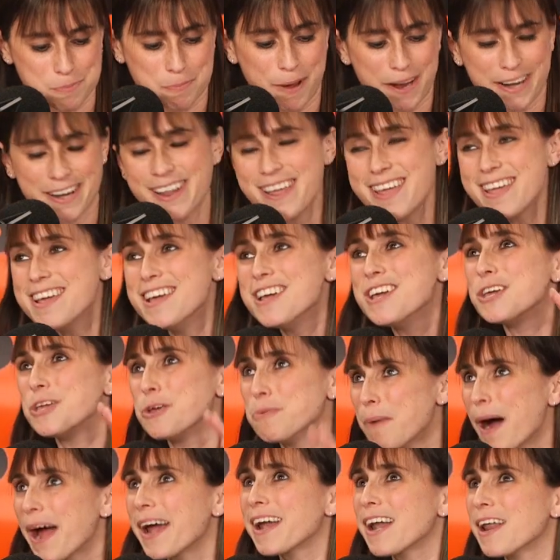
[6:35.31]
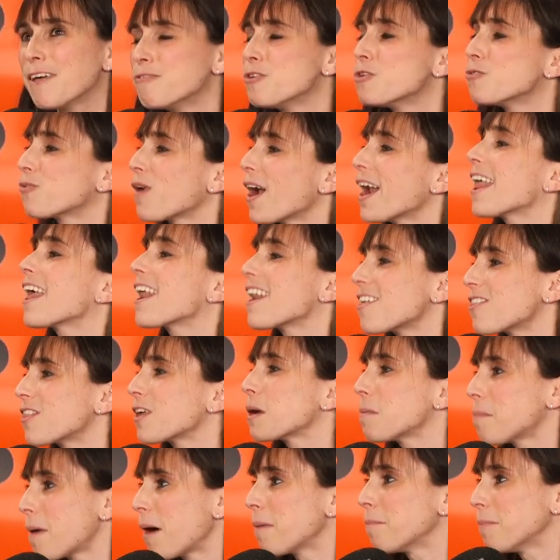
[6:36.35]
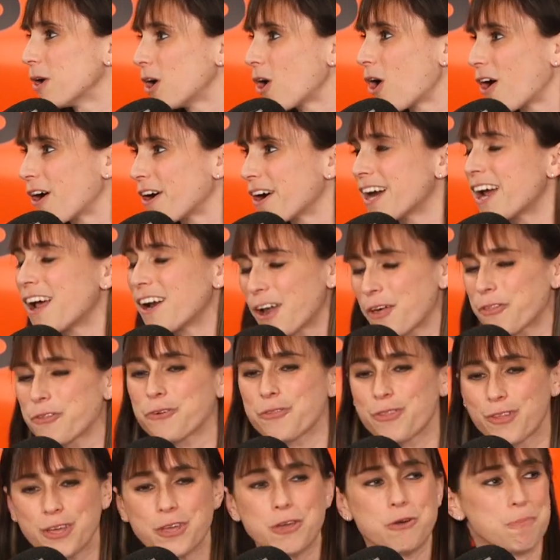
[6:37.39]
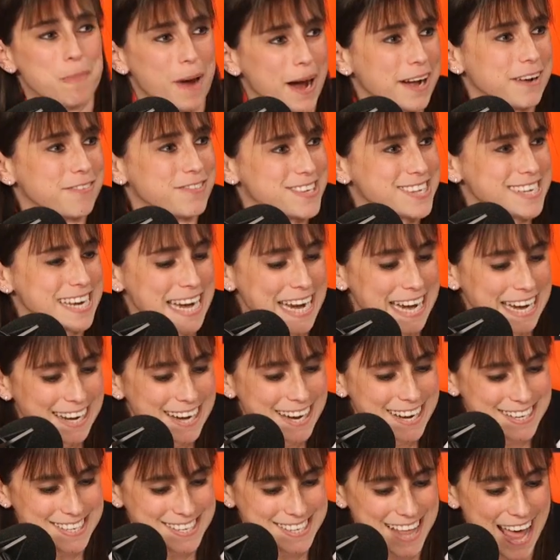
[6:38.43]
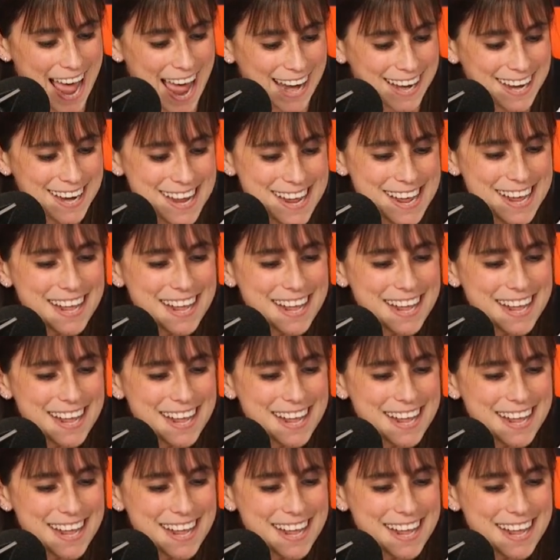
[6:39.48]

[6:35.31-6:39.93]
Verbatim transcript: But you might, if you've read anything about Minari, another thing you might have seen is that